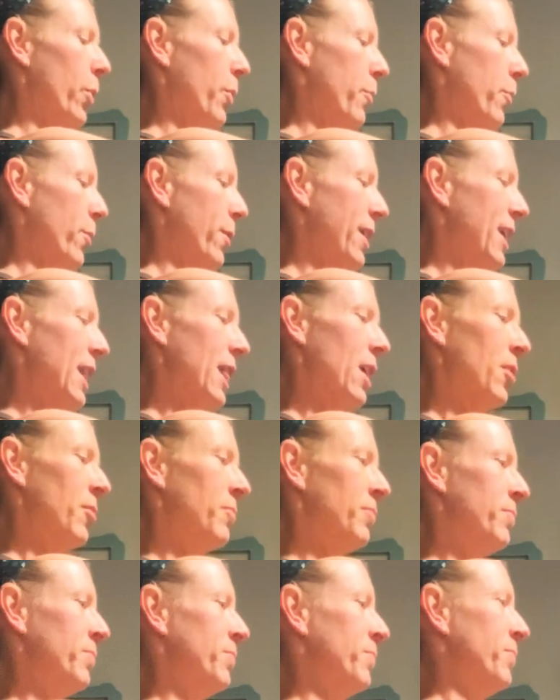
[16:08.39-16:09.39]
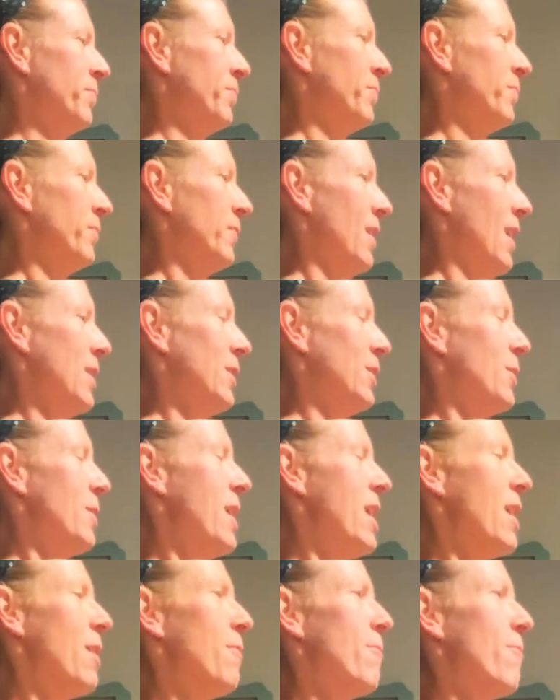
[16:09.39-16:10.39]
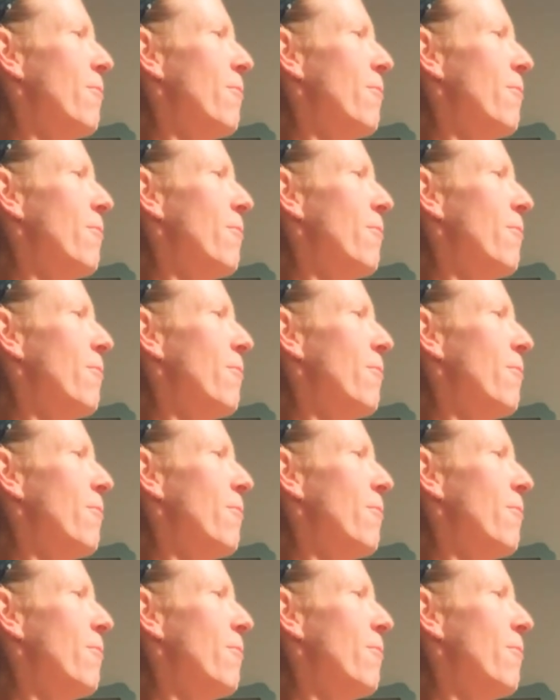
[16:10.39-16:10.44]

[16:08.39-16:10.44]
Breathe. Yes, you can.